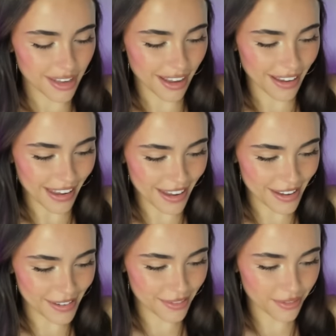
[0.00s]
I
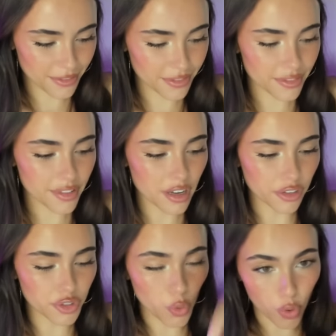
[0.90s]
have a
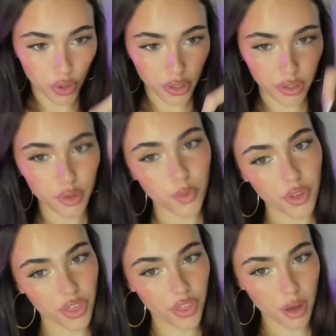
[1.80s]
door
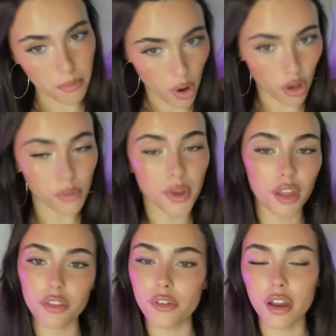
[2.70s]
with a ball
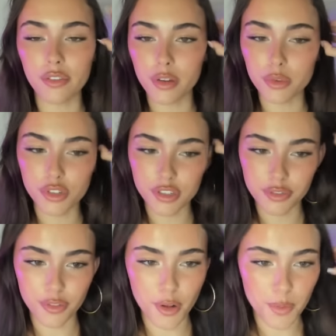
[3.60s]
being thrown out of it, which is
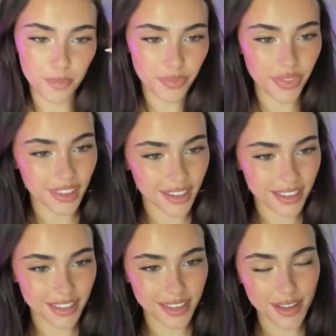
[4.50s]
from
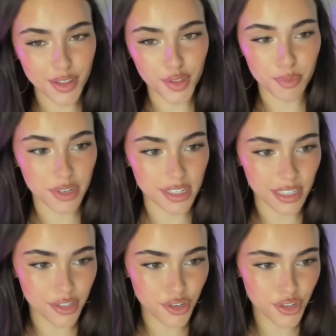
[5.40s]
The
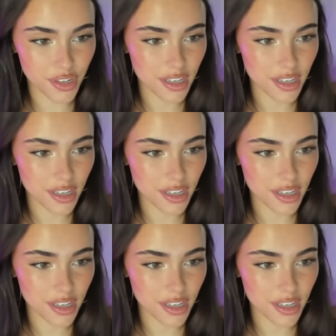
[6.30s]
Prestige.